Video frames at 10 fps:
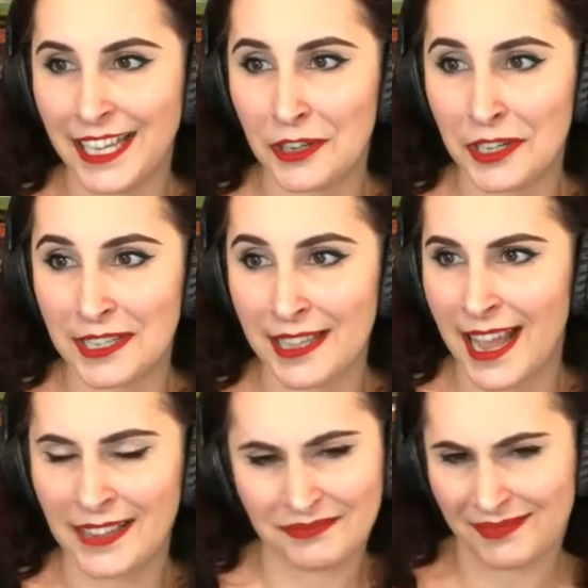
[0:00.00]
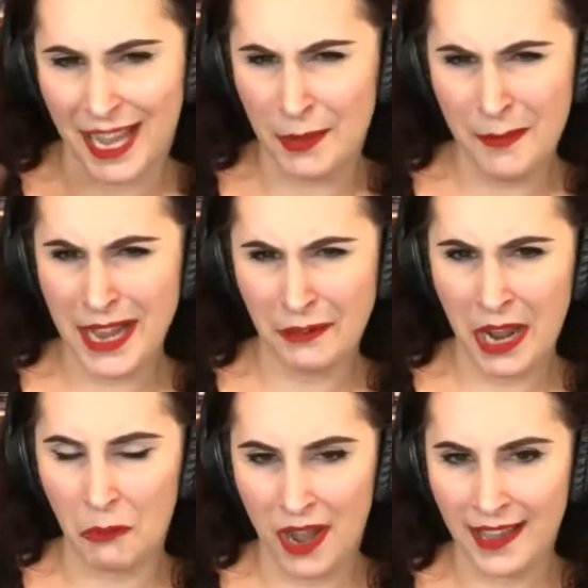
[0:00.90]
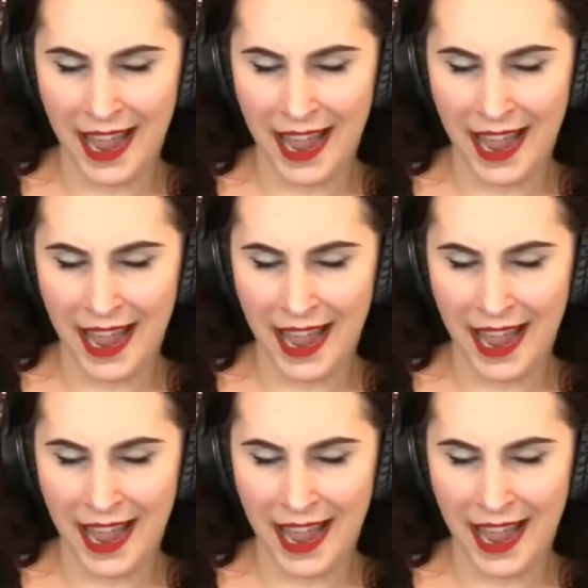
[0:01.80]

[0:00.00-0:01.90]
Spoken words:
they're just like, I'm gonna make what I want.